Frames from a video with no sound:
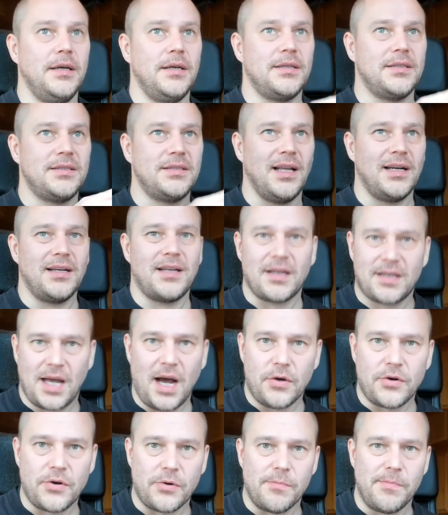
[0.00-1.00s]
like a
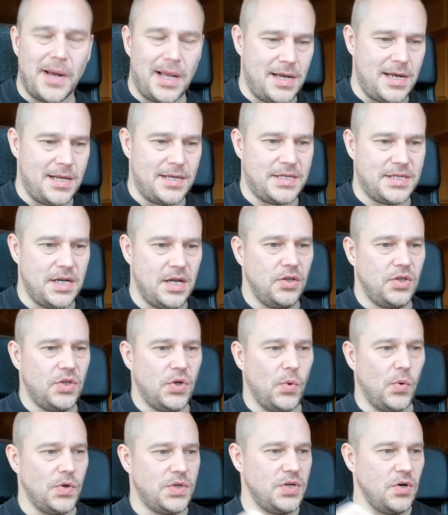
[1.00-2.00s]
counterbalance
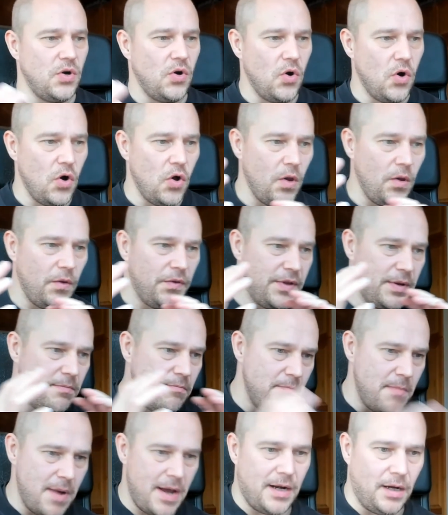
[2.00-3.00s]
towards all the
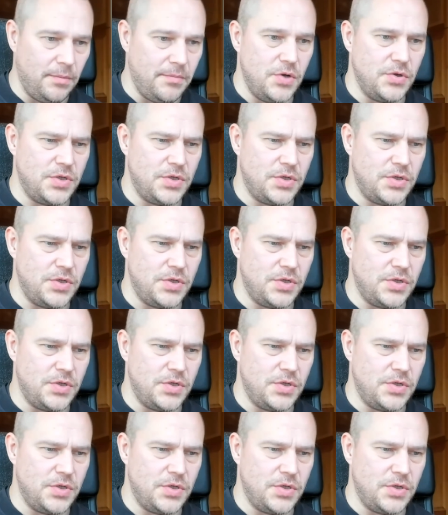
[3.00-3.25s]
metal music,